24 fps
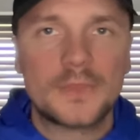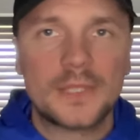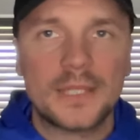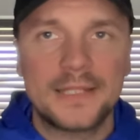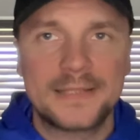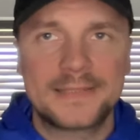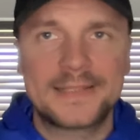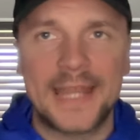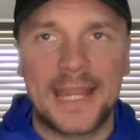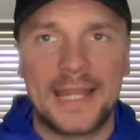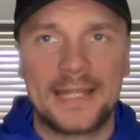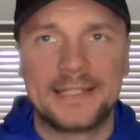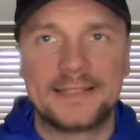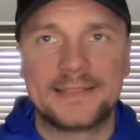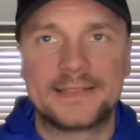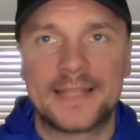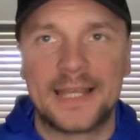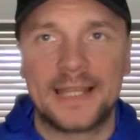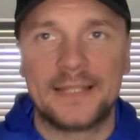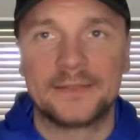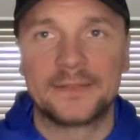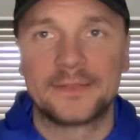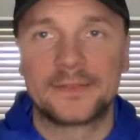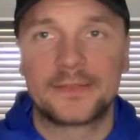It's getting
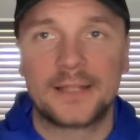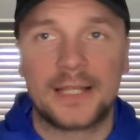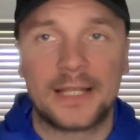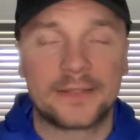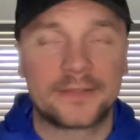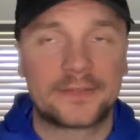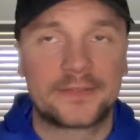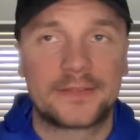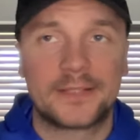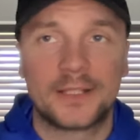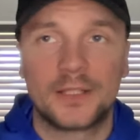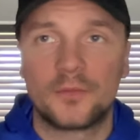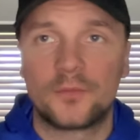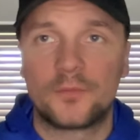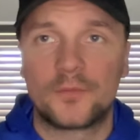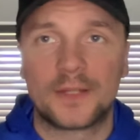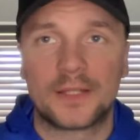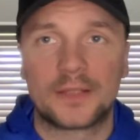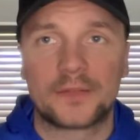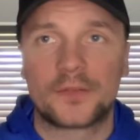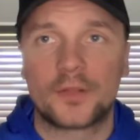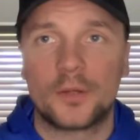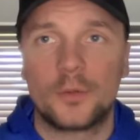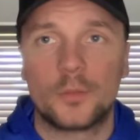intense. I still
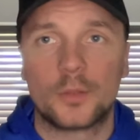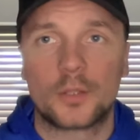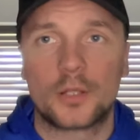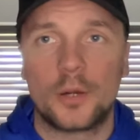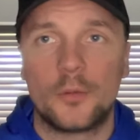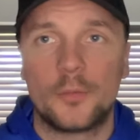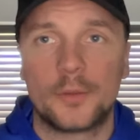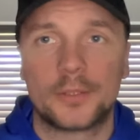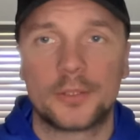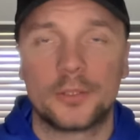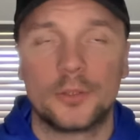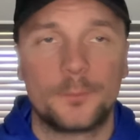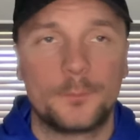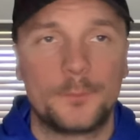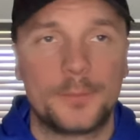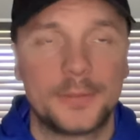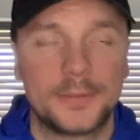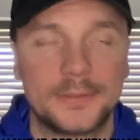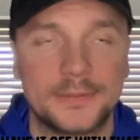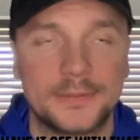feel as though we're going up.